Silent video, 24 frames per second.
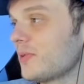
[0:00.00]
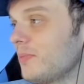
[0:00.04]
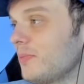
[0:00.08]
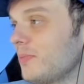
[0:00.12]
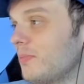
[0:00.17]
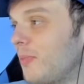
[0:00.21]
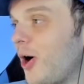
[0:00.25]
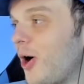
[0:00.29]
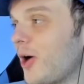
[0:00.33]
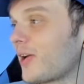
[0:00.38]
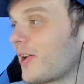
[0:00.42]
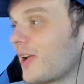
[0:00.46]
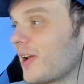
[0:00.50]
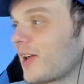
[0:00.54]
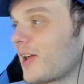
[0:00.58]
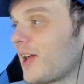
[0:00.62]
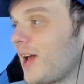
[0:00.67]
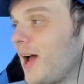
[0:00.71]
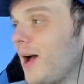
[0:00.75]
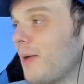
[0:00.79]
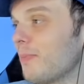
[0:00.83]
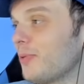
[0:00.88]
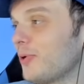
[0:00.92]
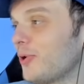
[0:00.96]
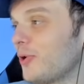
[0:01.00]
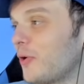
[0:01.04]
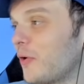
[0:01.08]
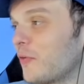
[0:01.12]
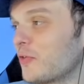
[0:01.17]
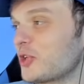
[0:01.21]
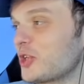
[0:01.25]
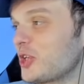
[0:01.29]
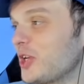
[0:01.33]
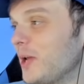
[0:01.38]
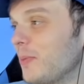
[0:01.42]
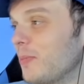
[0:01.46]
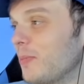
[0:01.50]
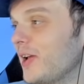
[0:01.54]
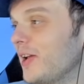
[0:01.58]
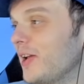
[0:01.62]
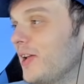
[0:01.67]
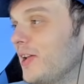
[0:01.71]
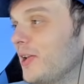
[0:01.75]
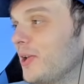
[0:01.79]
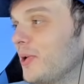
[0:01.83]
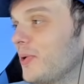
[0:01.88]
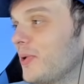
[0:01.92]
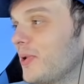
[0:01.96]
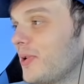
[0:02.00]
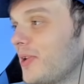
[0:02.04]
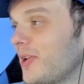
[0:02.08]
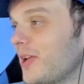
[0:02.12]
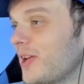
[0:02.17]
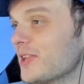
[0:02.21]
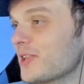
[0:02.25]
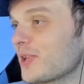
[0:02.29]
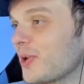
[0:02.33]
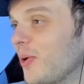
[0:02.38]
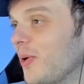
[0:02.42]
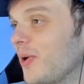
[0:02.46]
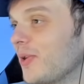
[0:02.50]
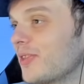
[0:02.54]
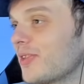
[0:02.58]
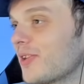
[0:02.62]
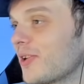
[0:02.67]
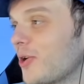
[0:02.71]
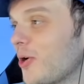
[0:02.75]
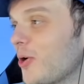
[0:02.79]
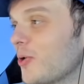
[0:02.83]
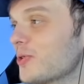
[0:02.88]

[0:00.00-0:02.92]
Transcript: market cap of Shiba Inu is going to go